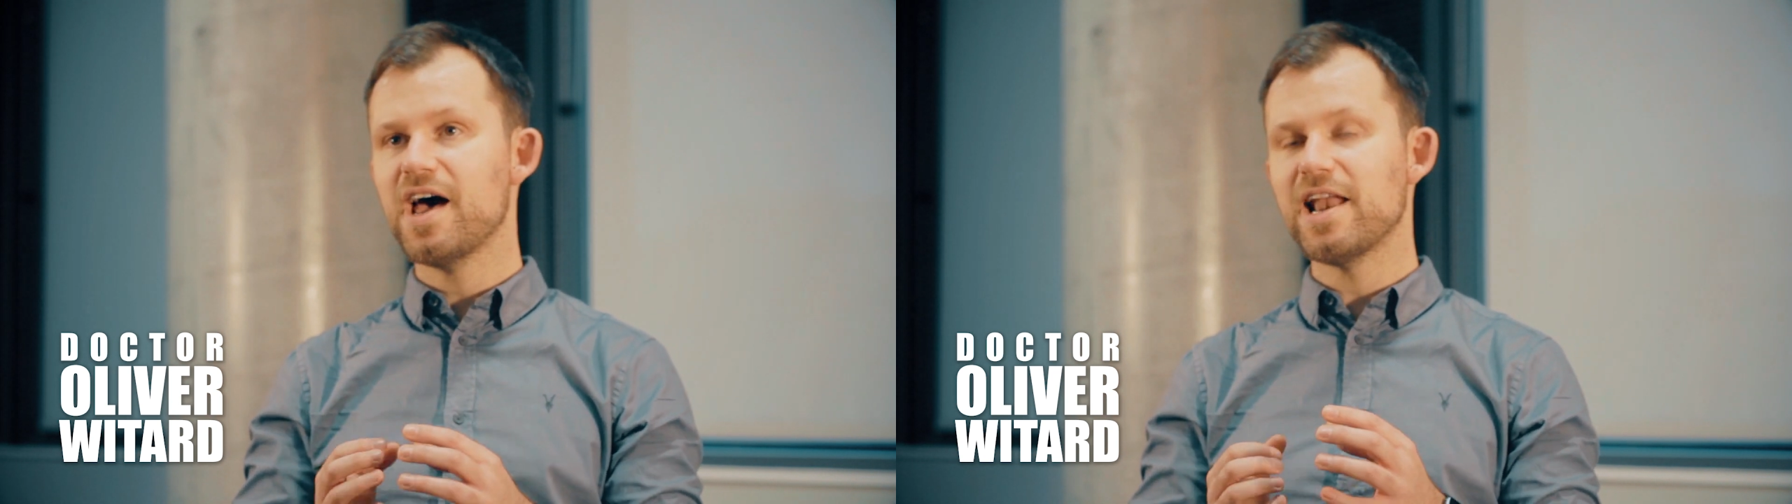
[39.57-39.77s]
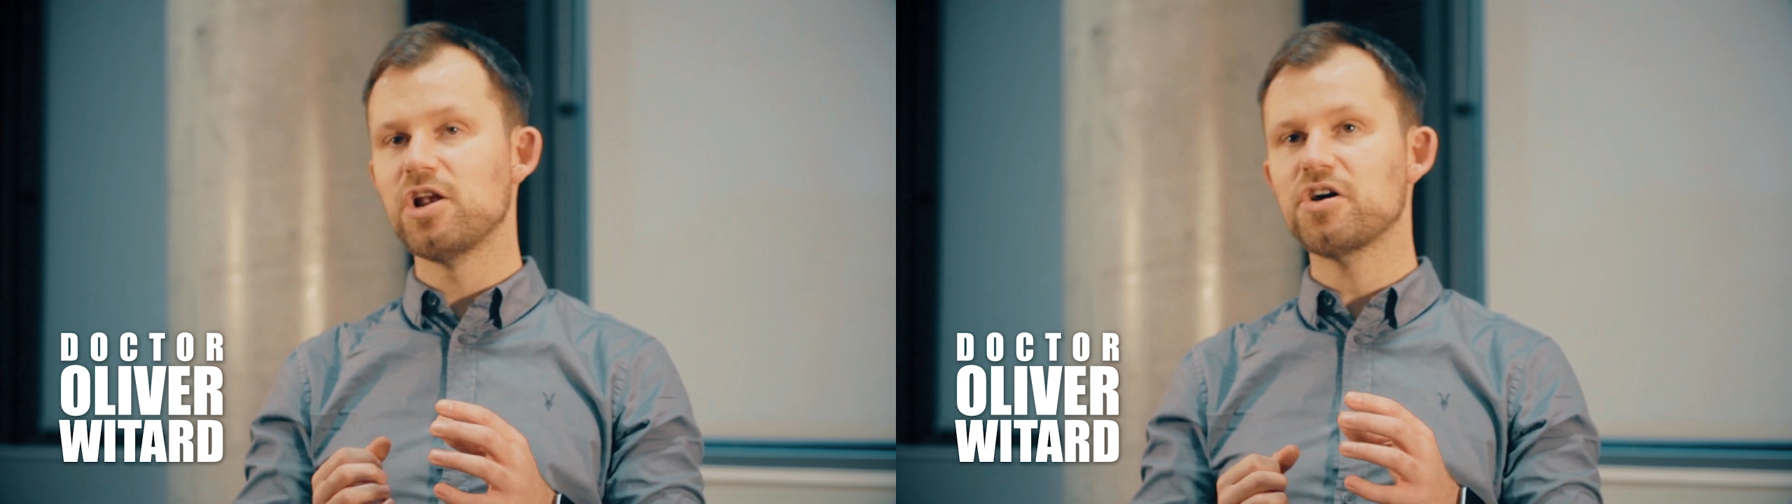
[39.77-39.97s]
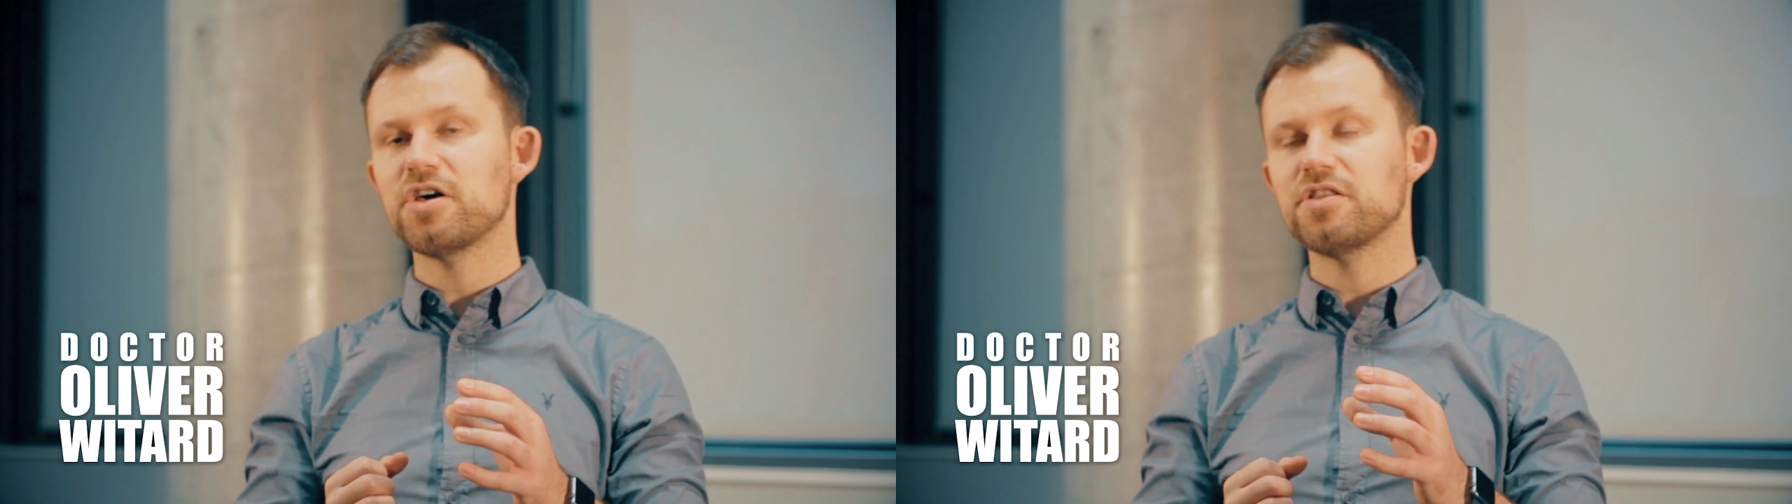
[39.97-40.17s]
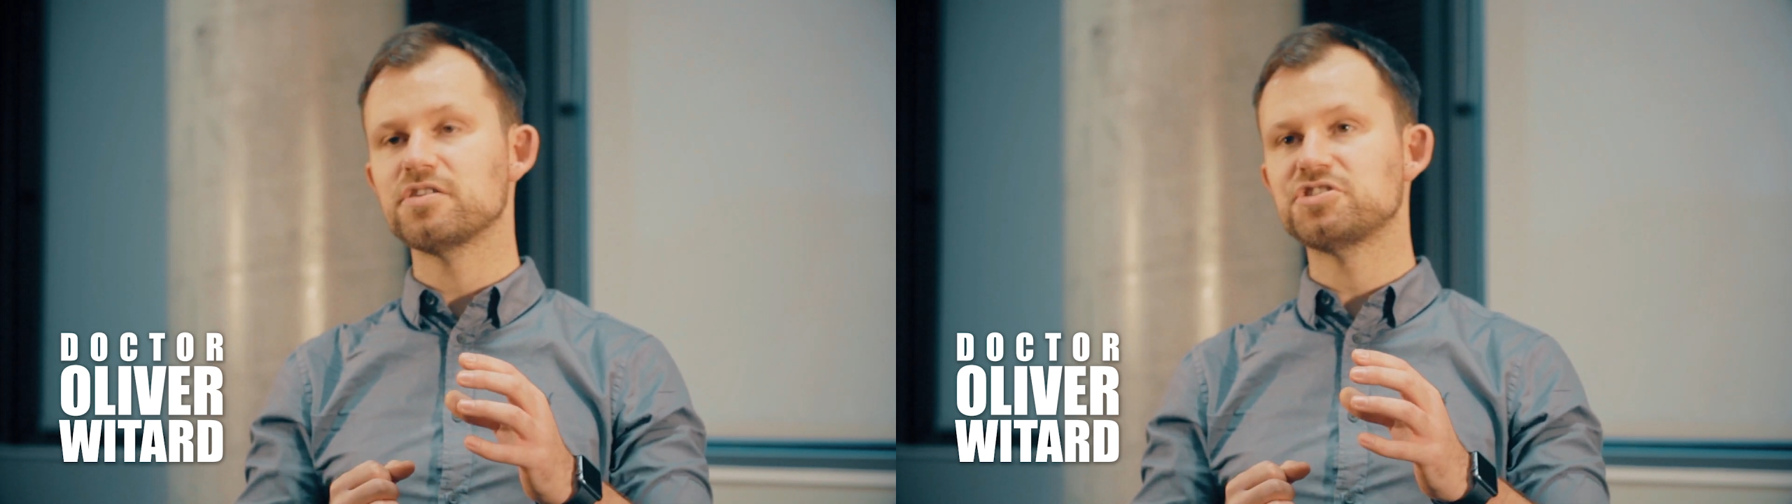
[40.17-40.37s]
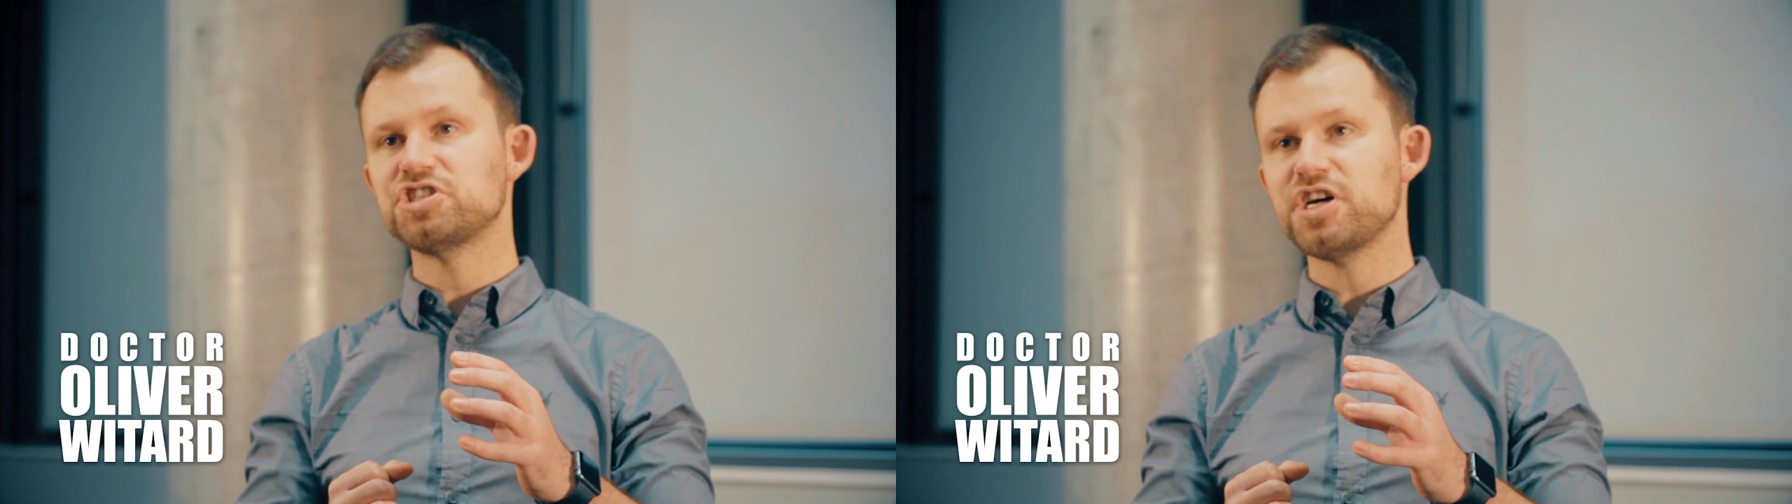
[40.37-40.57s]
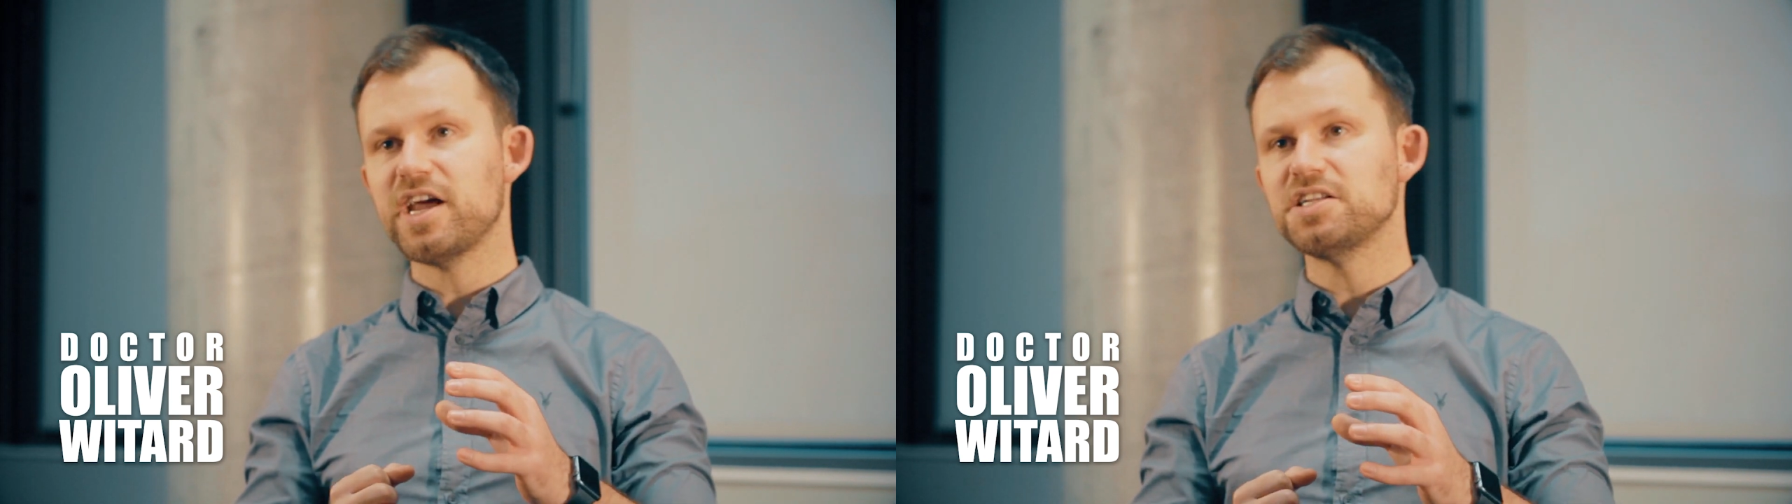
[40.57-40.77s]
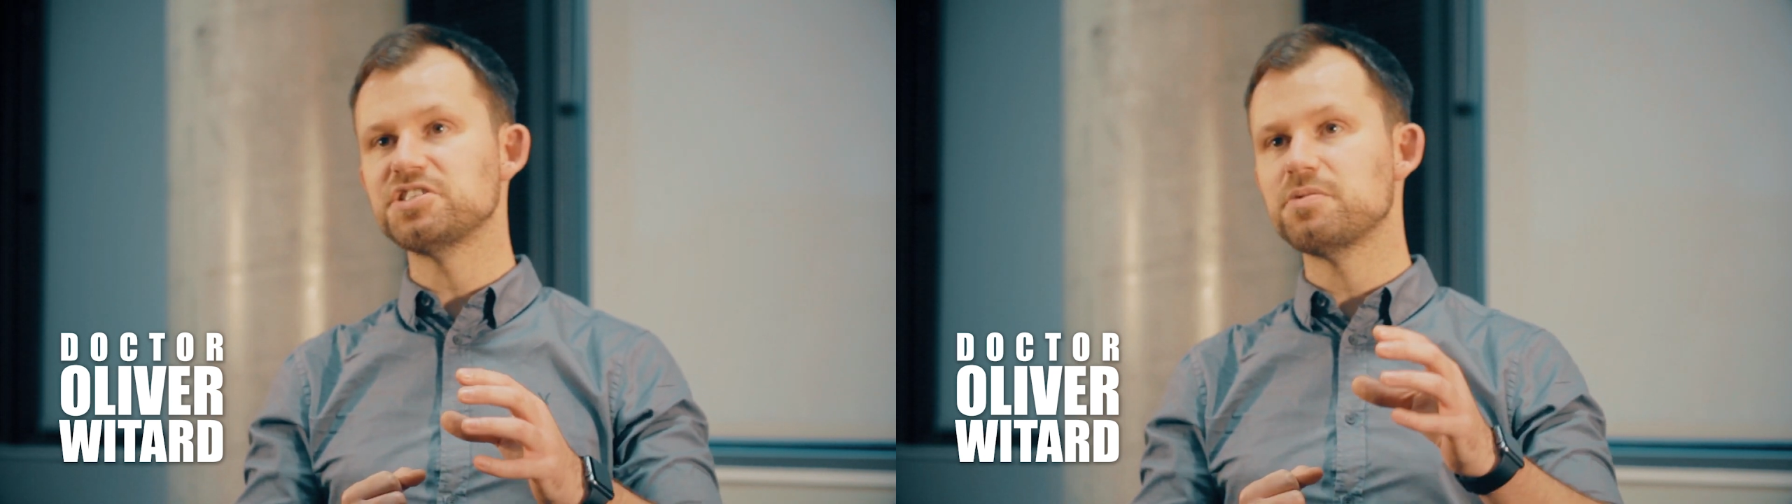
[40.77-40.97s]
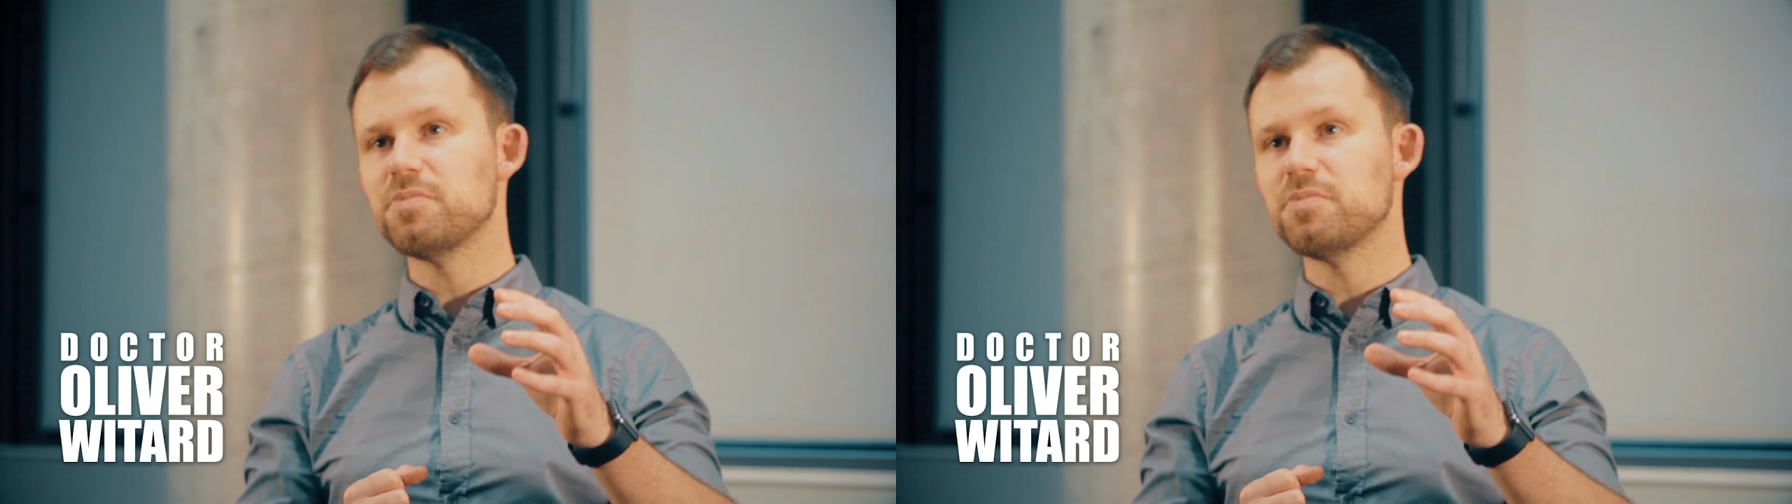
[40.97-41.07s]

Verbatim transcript: and look at the change in